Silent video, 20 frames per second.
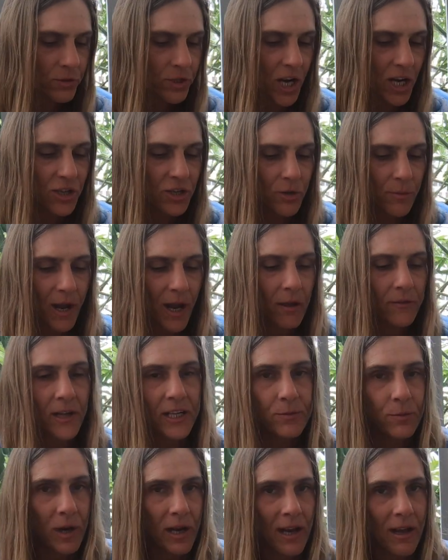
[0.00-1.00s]
change them out.
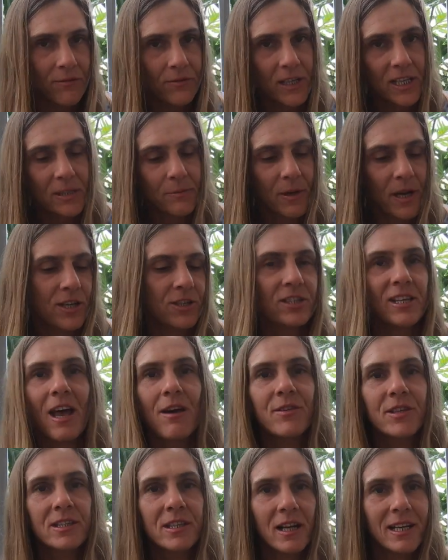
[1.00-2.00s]
That's why I have these, but I just
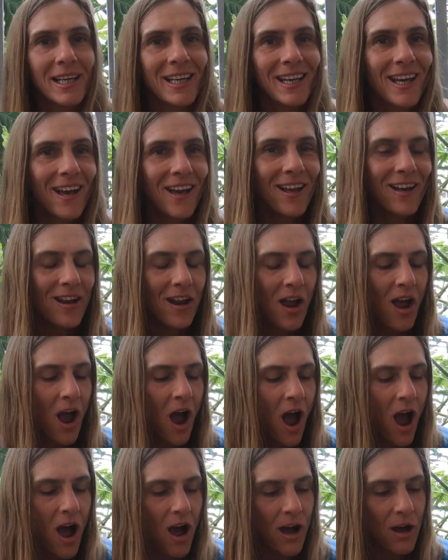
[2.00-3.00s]
haven't done it yet.
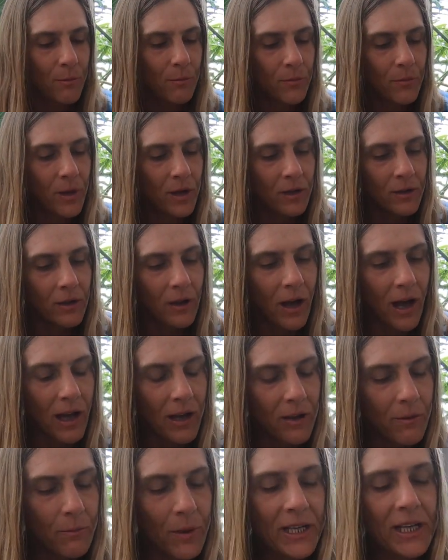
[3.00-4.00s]

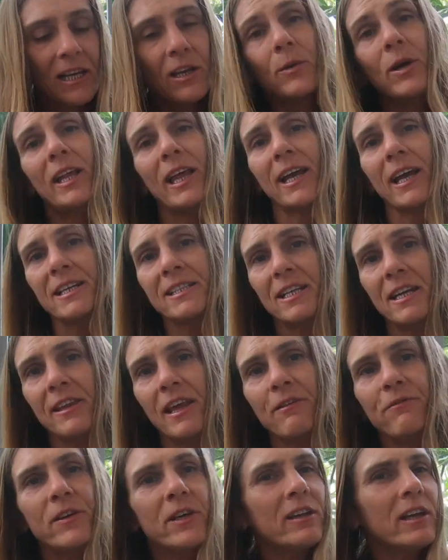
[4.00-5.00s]
But anyway, like I said,
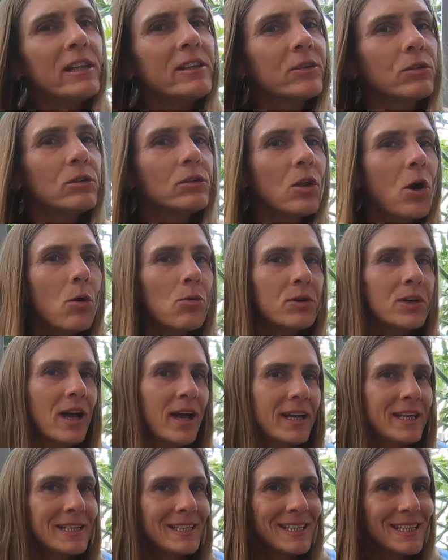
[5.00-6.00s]
they feel like they're low
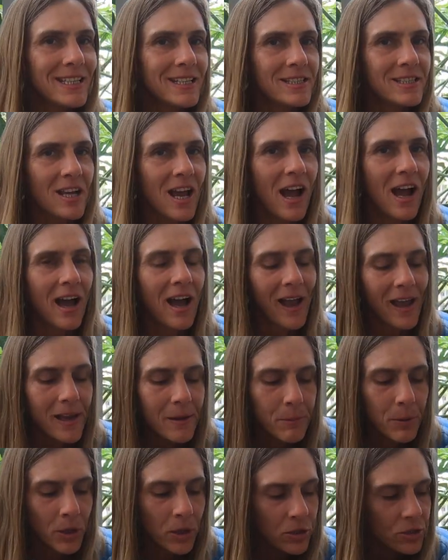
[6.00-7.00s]
90s.
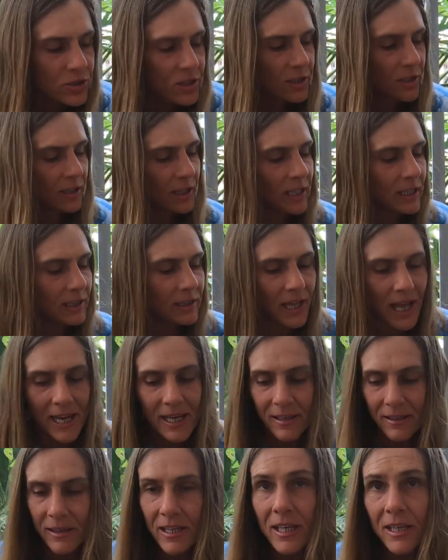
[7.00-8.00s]
I personally
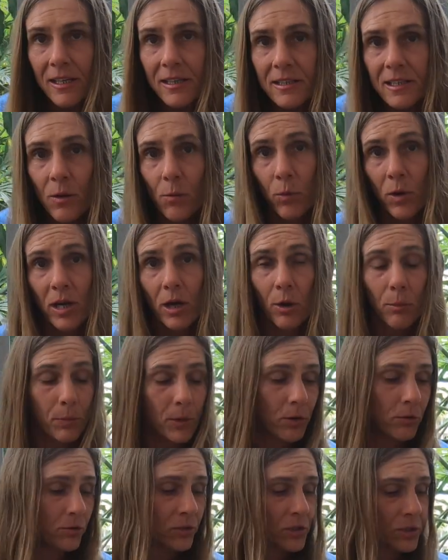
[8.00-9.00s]
like these, and we are
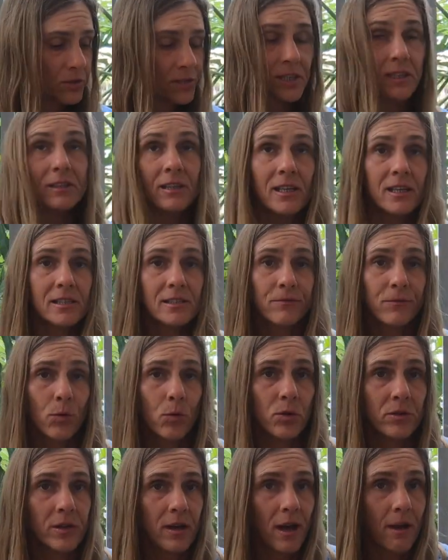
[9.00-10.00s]
both using these
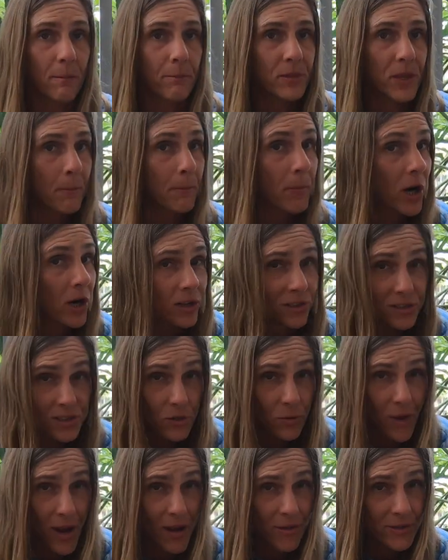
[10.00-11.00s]
for the parks
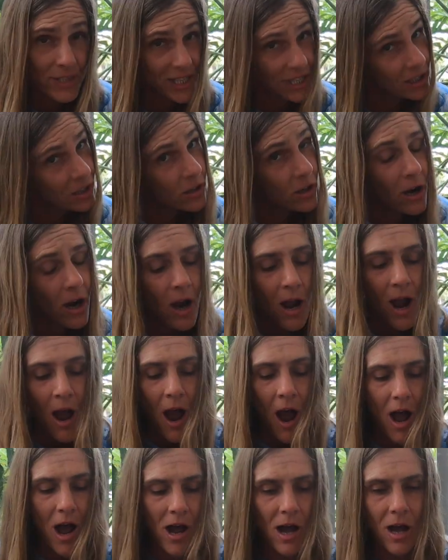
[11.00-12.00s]
around here.
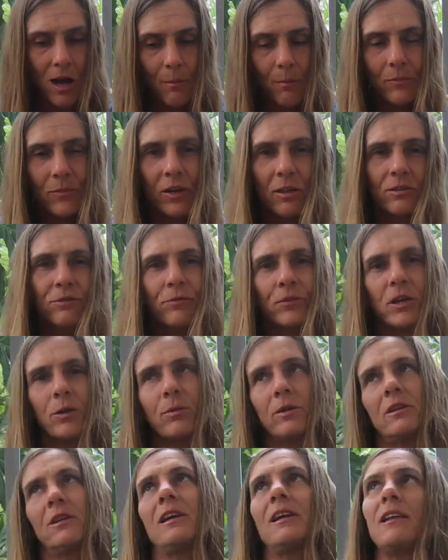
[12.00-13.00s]
There's
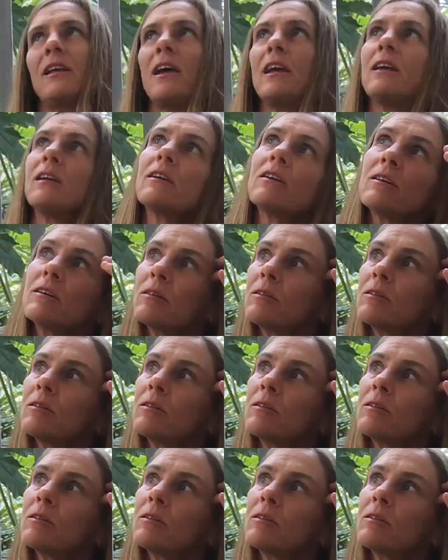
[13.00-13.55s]
frequently like